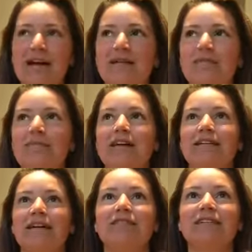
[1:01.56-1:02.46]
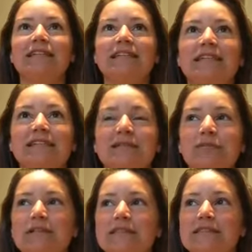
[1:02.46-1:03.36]
I'm like, I really need
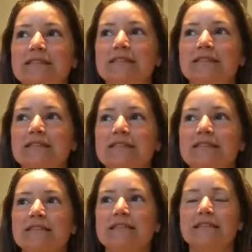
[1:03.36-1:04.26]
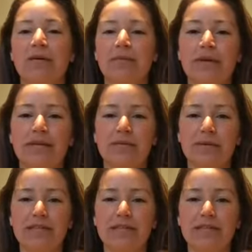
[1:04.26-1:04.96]
someone to help me with